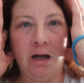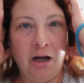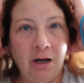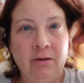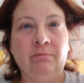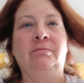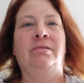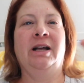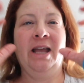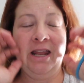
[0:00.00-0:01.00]
Um,
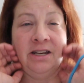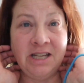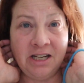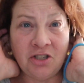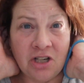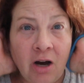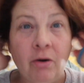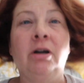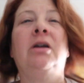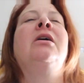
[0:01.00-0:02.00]
I had to take a
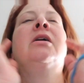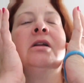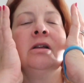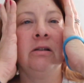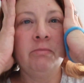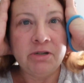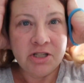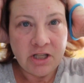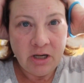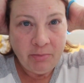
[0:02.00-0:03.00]
shower. I'm
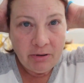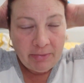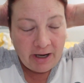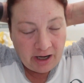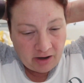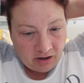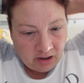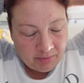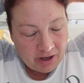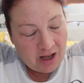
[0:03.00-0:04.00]
just gonna put my hair
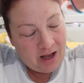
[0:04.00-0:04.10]
up.